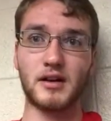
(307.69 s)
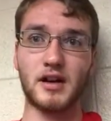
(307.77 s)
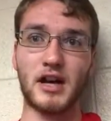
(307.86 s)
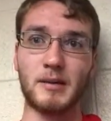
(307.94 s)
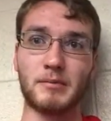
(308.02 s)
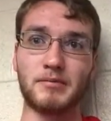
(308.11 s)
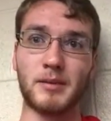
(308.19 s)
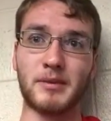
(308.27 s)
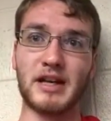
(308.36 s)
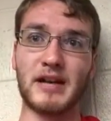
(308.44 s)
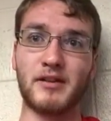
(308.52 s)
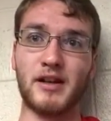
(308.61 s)
I'm
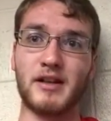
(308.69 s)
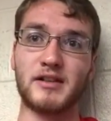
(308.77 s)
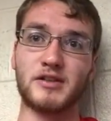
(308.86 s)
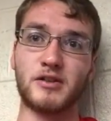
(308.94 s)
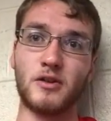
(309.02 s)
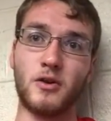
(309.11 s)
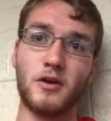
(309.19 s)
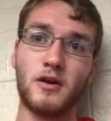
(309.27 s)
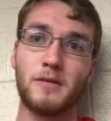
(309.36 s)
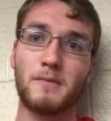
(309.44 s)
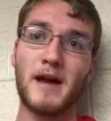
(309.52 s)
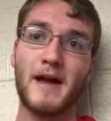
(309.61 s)
probably going to have a link to
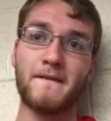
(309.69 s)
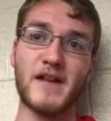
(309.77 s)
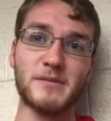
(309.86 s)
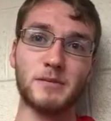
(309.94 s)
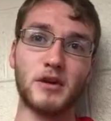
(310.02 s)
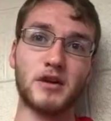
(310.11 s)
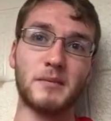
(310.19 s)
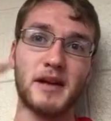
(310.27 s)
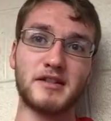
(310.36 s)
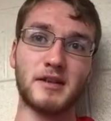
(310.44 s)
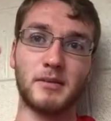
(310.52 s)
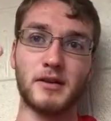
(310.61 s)
my Facebook,
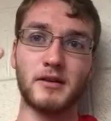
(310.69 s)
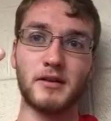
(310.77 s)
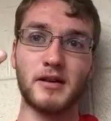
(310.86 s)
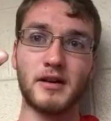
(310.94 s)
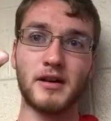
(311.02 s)
my Tumblr.